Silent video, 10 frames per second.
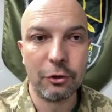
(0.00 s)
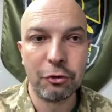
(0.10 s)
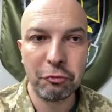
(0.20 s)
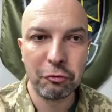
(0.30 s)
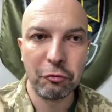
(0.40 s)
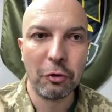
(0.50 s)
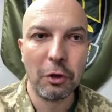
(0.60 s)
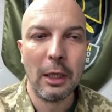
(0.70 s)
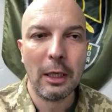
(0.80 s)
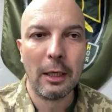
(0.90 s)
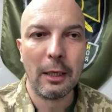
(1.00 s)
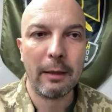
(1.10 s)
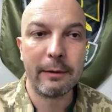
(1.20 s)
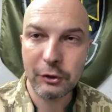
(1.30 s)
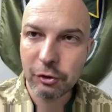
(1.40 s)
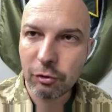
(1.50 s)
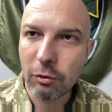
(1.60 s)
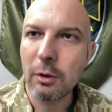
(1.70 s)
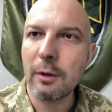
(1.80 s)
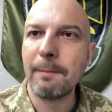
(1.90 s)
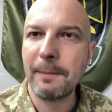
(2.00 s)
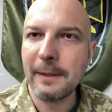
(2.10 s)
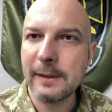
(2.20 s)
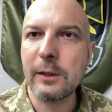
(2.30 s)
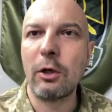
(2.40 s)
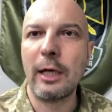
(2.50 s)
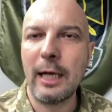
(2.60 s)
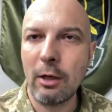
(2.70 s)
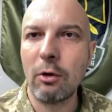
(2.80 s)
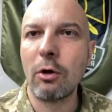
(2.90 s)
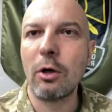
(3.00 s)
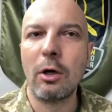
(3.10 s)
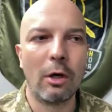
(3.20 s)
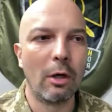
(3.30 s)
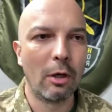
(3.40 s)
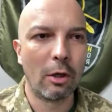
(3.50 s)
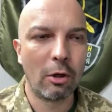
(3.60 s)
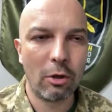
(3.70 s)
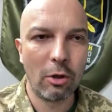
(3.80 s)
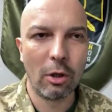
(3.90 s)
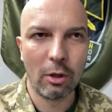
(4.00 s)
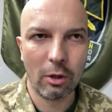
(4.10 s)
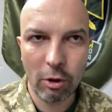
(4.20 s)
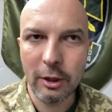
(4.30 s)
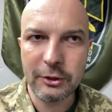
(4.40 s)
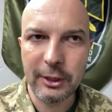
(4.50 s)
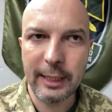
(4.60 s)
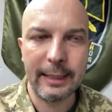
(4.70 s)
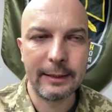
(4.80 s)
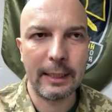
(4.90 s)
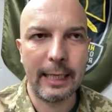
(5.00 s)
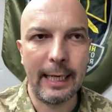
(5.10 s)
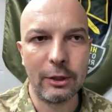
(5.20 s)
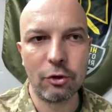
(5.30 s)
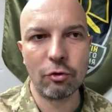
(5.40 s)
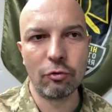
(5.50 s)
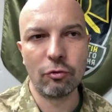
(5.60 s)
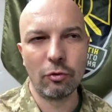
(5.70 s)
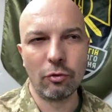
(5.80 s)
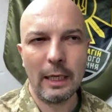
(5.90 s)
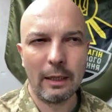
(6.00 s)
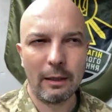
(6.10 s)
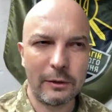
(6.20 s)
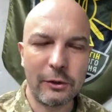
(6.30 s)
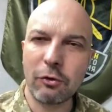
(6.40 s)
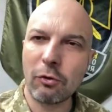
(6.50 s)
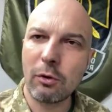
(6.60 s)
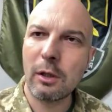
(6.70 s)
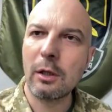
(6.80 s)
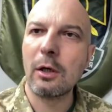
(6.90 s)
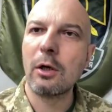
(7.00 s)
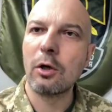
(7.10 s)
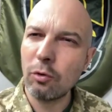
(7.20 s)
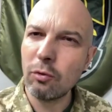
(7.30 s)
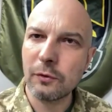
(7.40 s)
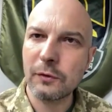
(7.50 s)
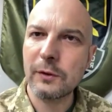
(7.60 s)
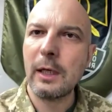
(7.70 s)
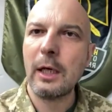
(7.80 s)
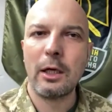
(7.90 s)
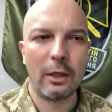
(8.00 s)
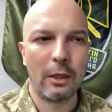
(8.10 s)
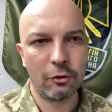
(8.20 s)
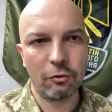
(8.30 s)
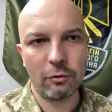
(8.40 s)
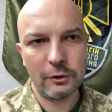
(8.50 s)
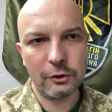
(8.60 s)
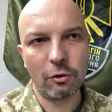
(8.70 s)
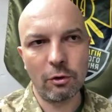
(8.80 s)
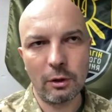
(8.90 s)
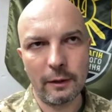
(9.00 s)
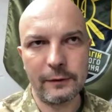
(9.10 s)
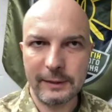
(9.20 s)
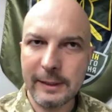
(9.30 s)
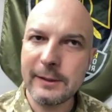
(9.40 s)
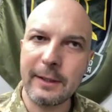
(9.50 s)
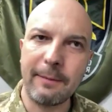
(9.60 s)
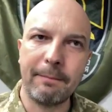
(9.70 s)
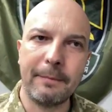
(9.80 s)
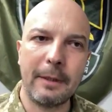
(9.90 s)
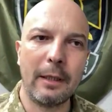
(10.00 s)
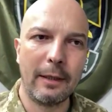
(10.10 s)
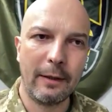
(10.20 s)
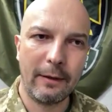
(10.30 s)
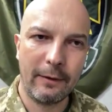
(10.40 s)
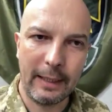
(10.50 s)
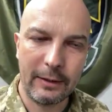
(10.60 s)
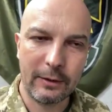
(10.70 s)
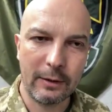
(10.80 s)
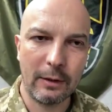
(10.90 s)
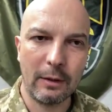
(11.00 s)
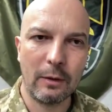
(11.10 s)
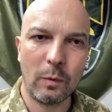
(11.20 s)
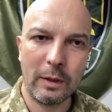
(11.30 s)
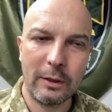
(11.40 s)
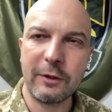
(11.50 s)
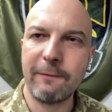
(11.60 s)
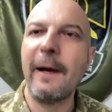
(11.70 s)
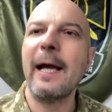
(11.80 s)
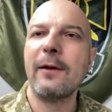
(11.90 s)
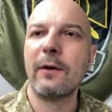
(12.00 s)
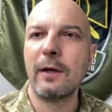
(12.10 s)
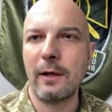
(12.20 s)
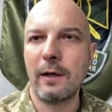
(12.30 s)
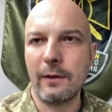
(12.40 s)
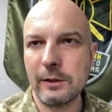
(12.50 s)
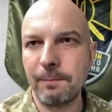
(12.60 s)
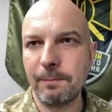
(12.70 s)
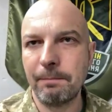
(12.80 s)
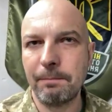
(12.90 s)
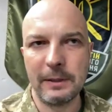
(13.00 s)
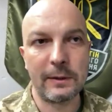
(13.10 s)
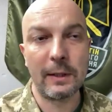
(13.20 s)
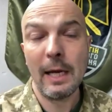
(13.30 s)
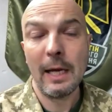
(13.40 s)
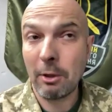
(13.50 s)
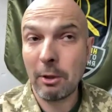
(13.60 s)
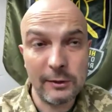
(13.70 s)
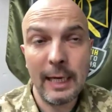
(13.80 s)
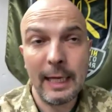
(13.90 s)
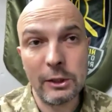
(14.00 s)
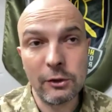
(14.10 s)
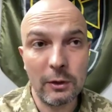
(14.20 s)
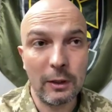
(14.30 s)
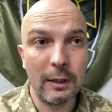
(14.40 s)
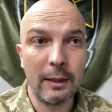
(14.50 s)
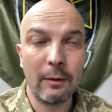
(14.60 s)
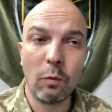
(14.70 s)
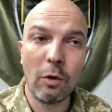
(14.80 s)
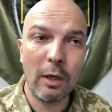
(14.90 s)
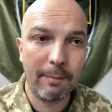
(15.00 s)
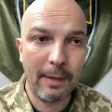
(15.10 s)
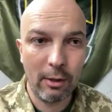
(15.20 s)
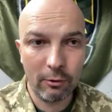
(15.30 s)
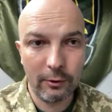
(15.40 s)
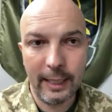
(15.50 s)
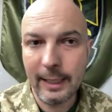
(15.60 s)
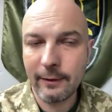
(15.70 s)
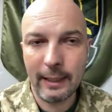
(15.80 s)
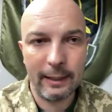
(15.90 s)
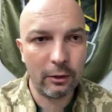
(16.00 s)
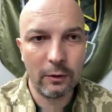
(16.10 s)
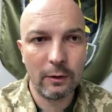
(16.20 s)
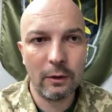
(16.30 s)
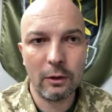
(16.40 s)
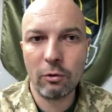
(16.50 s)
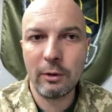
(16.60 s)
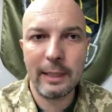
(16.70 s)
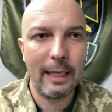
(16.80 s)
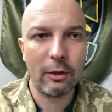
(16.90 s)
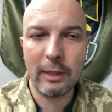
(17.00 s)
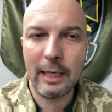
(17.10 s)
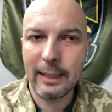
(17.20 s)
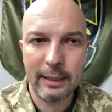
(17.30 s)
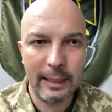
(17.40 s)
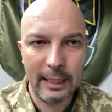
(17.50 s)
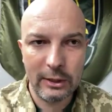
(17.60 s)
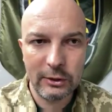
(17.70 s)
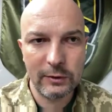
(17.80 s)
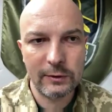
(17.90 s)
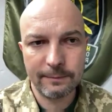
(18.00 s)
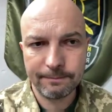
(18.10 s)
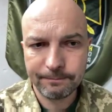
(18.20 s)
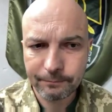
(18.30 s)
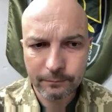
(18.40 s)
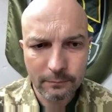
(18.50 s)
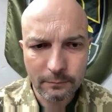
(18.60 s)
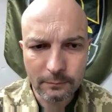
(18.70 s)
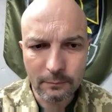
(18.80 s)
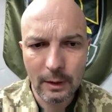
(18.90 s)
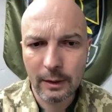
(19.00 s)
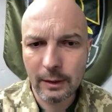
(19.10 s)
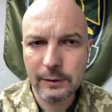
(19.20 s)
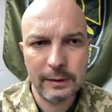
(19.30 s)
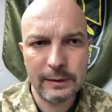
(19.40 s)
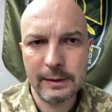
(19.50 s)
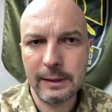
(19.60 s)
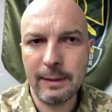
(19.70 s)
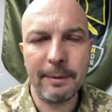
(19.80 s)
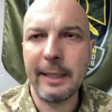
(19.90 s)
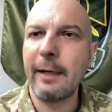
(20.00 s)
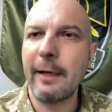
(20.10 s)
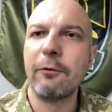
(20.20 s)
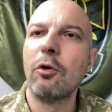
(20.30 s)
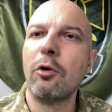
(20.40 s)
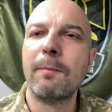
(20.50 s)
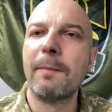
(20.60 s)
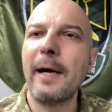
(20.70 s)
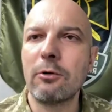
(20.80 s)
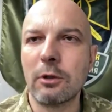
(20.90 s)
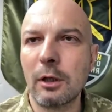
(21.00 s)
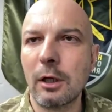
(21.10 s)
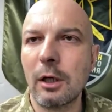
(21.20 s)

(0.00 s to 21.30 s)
to restore peace on our uh, uh, continent and to restore rules, uh, to restore a system uh, that uh, will defend this peace. Because it's uh, war about that, that Uni United Nations simply have no power,